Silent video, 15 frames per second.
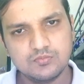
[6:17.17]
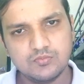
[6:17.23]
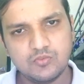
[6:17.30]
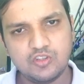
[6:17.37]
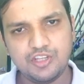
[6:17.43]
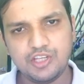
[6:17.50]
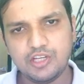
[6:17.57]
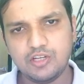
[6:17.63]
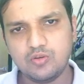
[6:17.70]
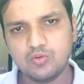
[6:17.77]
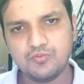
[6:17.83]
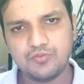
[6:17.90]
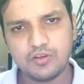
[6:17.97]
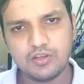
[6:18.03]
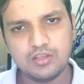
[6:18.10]
3, 8, 2,
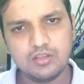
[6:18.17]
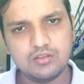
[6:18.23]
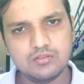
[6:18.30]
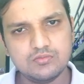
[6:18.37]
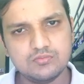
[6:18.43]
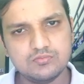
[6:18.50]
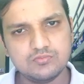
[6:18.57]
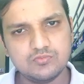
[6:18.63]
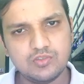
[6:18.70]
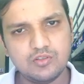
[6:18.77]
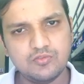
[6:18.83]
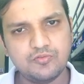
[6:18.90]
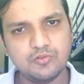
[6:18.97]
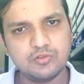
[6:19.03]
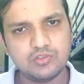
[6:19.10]
5, 1,
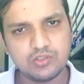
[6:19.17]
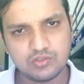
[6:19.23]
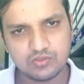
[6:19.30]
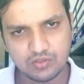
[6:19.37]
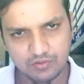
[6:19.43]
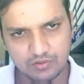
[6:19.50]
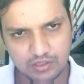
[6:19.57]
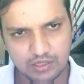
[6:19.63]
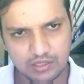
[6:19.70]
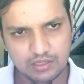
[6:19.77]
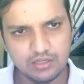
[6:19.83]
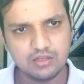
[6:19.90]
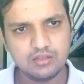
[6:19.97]
4, 6, 7, 9.